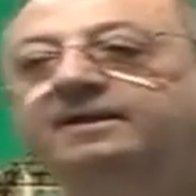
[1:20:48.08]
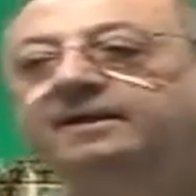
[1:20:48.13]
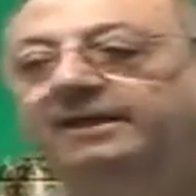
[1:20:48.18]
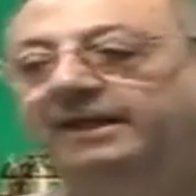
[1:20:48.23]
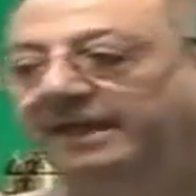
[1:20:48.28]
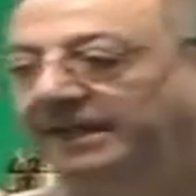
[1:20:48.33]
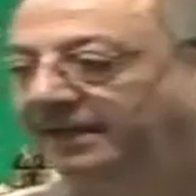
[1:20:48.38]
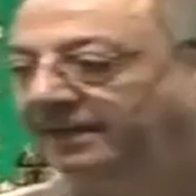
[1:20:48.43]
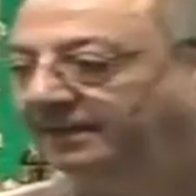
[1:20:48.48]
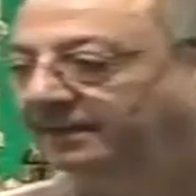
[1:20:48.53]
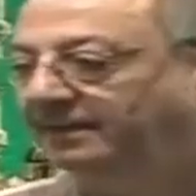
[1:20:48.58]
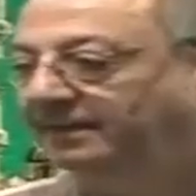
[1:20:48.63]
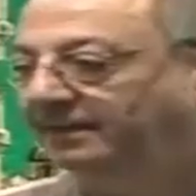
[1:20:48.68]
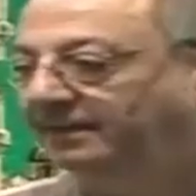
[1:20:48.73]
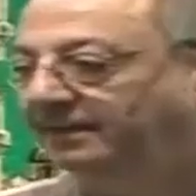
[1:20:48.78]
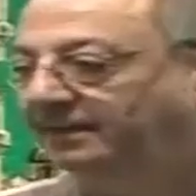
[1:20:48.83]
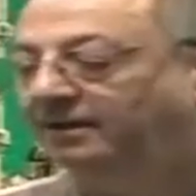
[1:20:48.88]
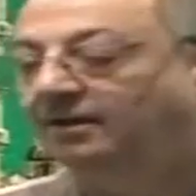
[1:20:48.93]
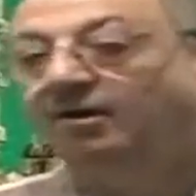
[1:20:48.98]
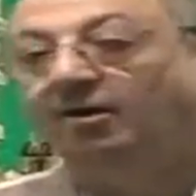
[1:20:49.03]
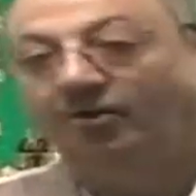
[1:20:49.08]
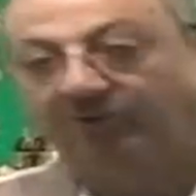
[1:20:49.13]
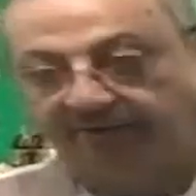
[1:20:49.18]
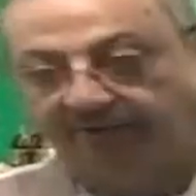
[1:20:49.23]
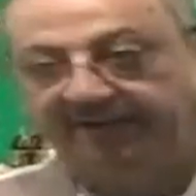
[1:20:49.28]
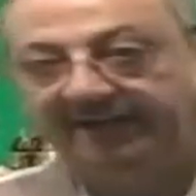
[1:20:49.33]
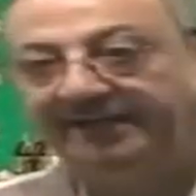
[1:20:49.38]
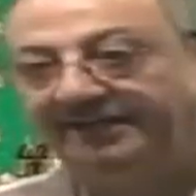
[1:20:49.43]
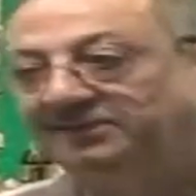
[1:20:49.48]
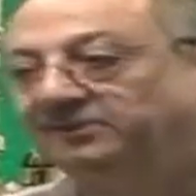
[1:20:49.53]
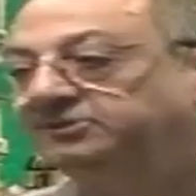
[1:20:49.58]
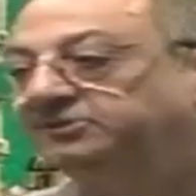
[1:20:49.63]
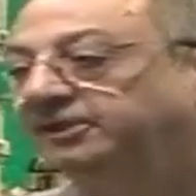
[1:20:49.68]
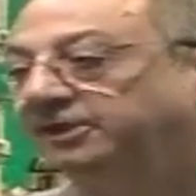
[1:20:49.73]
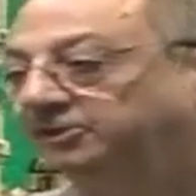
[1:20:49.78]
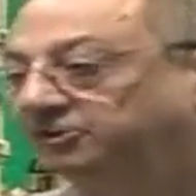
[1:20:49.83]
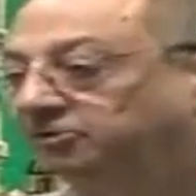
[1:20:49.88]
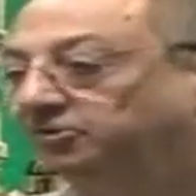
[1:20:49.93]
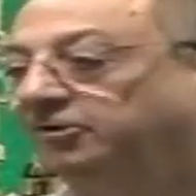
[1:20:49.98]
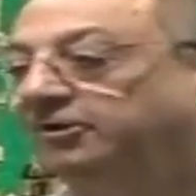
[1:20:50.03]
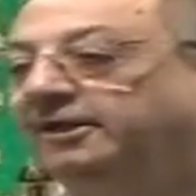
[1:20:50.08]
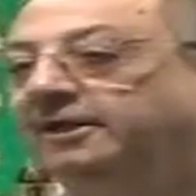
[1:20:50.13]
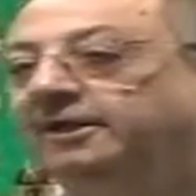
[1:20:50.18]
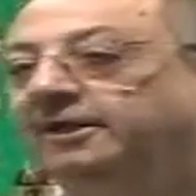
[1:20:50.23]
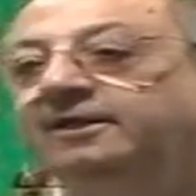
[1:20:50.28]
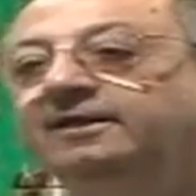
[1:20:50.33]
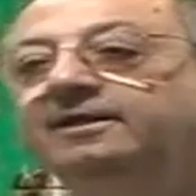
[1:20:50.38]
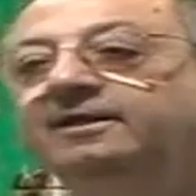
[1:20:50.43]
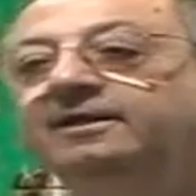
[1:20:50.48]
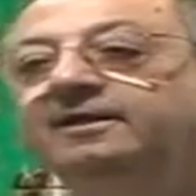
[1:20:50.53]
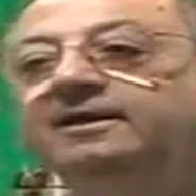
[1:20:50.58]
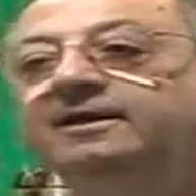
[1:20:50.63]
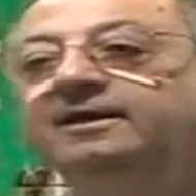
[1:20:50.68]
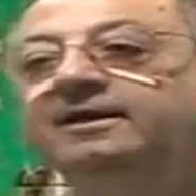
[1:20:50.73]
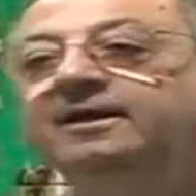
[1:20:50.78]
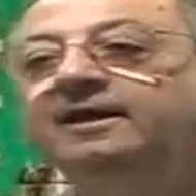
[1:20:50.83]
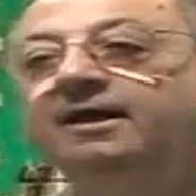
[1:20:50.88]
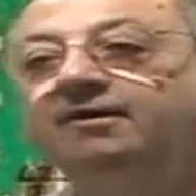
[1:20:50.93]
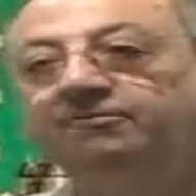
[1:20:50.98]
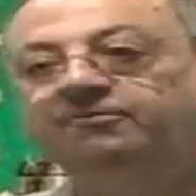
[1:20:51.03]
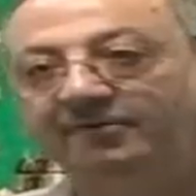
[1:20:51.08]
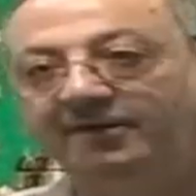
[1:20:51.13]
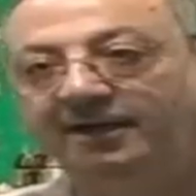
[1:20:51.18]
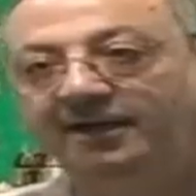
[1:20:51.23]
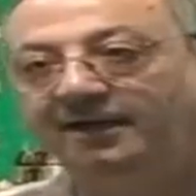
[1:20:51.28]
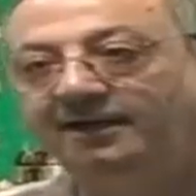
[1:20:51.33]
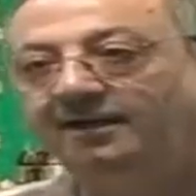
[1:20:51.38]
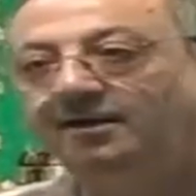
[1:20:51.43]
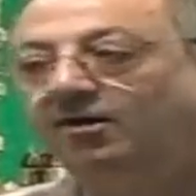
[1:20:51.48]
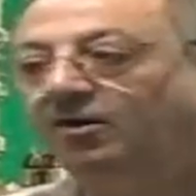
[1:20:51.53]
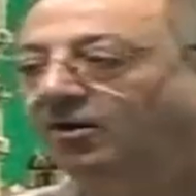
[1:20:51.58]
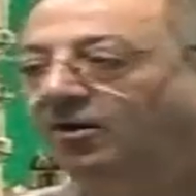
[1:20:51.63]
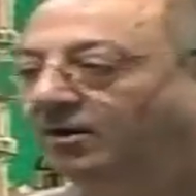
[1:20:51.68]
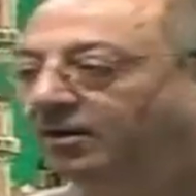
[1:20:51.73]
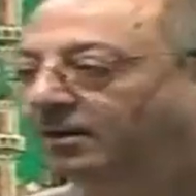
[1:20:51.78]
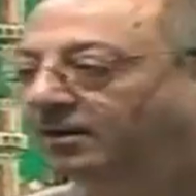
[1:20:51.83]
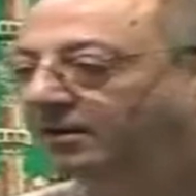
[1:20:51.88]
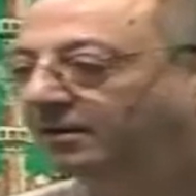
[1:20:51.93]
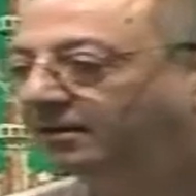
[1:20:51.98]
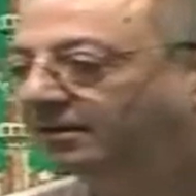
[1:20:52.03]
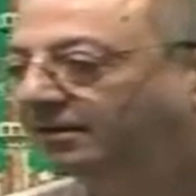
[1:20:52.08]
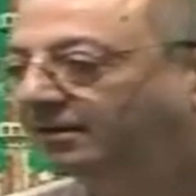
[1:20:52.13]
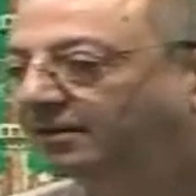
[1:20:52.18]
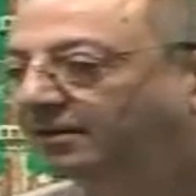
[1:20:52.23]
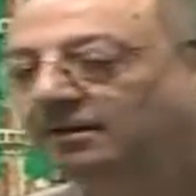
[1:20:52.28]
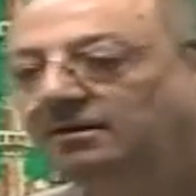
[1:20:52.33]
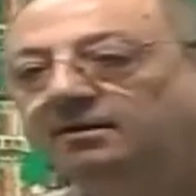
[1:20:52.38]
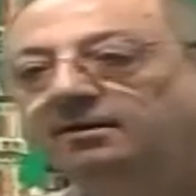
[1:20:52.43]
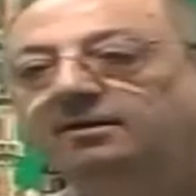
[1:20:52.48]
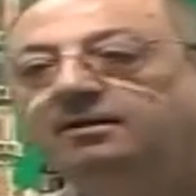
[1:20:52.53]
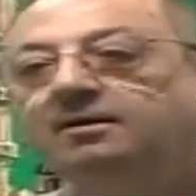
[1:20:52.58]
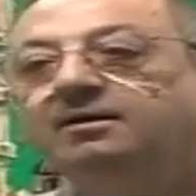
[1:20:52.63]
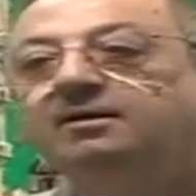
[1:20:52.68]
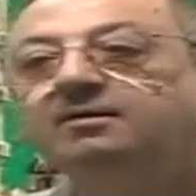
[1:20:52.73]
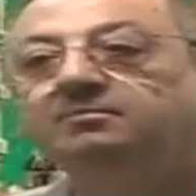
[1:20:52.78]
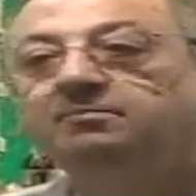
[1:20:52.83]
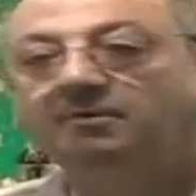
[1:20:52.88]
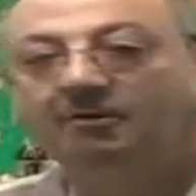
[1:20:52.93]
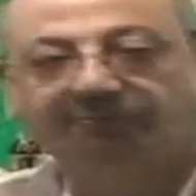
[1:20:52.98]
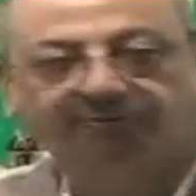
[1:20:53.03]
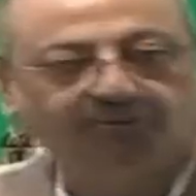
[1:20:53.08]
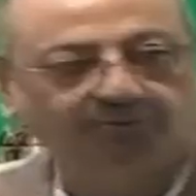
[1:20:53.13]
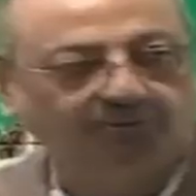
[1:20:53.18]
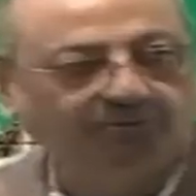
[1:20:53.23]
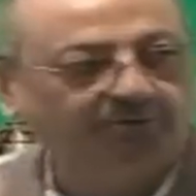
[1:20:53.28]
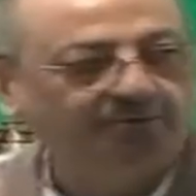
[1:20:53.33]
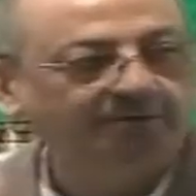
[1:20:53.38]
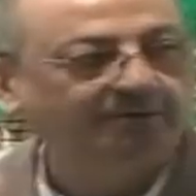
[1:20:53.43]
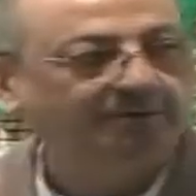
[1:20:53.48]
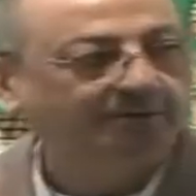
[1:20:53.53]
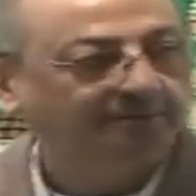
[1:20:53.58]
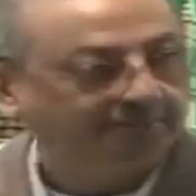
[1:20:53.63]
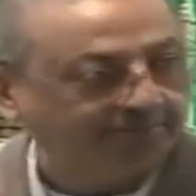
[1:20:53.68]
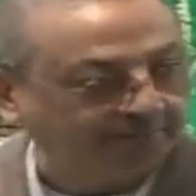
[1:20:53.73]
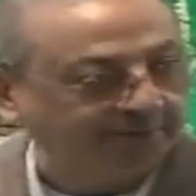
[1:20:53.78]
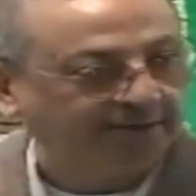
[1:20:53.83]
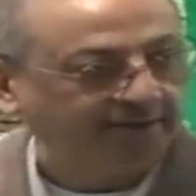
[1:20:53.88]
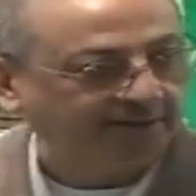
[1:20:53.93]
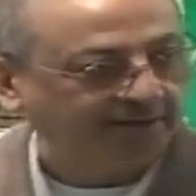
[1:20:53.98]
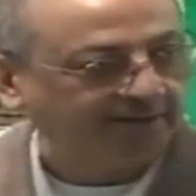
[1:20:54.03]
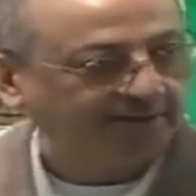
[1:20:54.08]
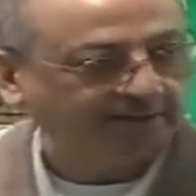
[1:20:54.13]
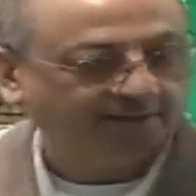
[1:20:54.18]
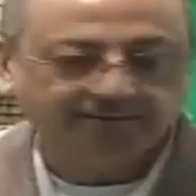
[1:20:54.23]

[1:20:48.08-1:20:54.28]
can or is actually a fa'il or mafulun bihi.